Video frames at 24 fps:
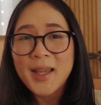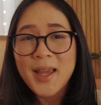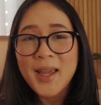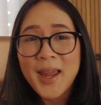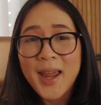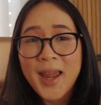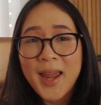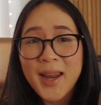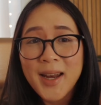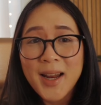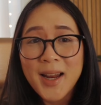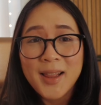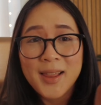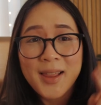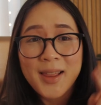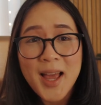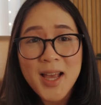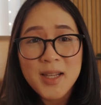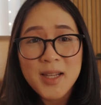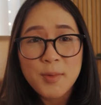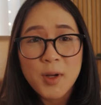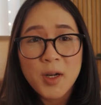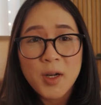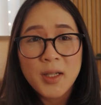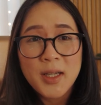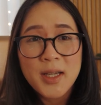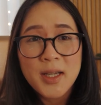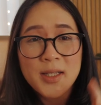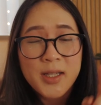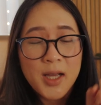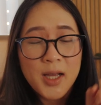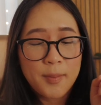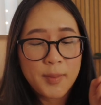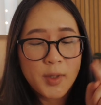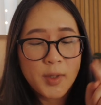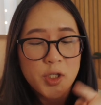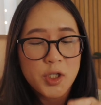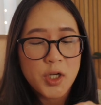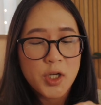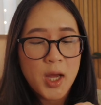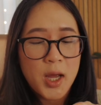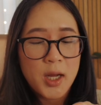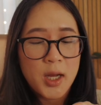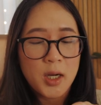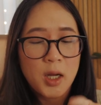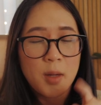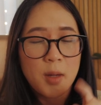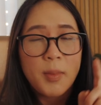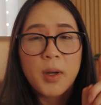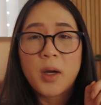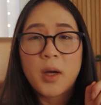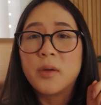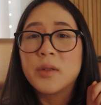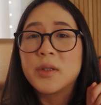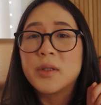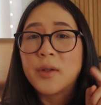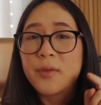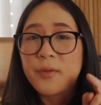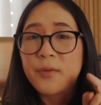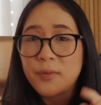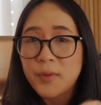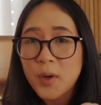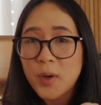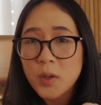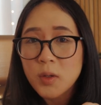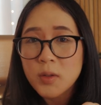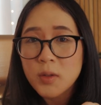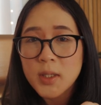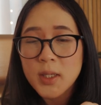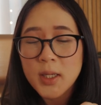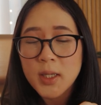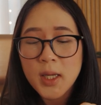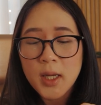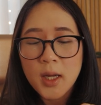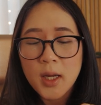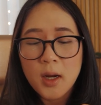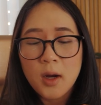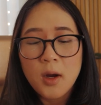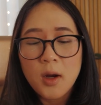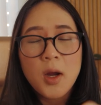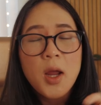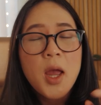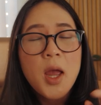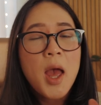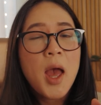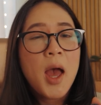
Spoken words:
And last but not least, I'm going to chat about the photos in here.